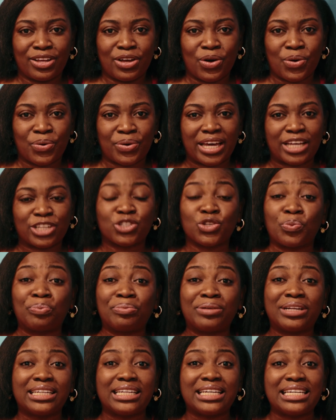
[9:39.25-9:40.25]
Okay, so
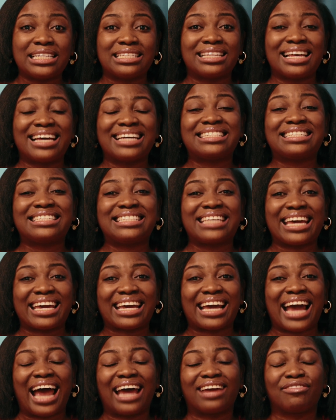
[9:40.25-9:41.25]
please
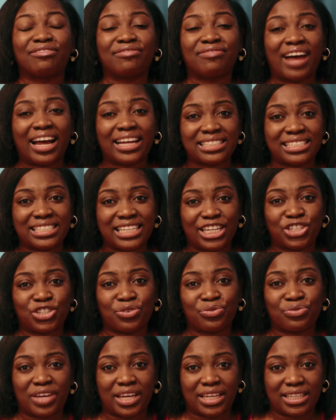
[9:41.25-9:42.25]
take advantage
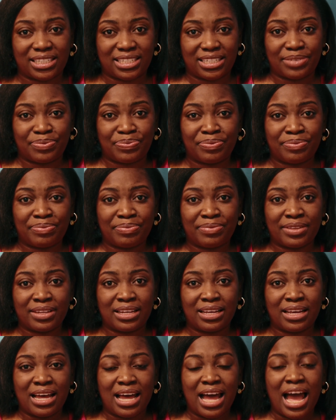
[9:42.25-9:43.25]
of it.
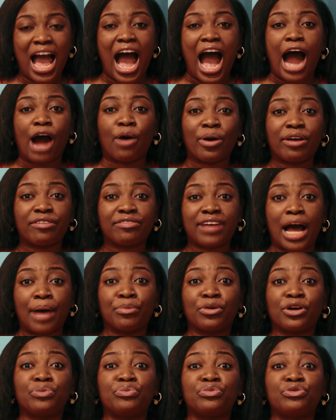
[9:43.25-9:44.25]
However,
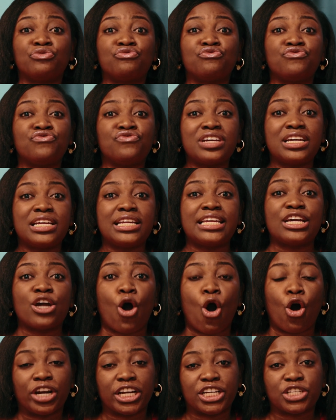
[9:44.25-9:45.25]
I'm going to be really
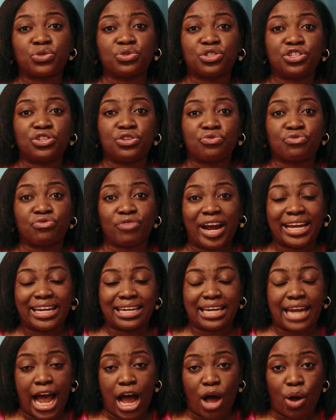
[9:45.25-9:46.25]
honest with you
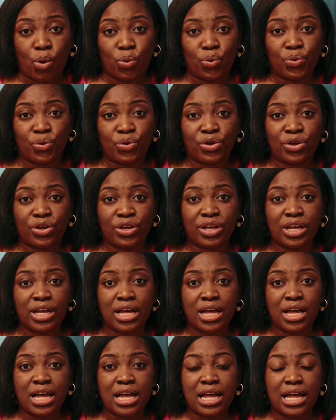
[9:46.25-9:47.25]
right now.
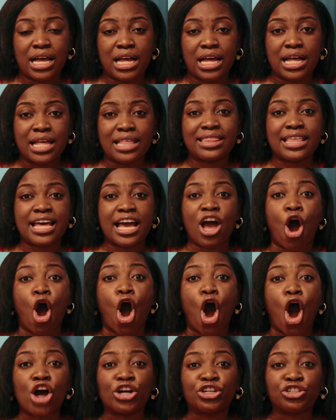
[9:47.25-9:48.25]
There are
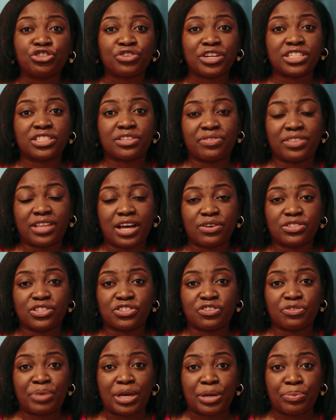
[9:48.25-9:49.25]
hundreds of
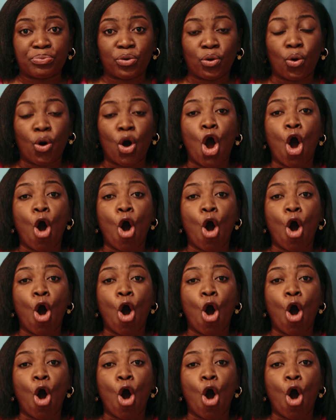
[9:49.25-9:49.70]
thousands of people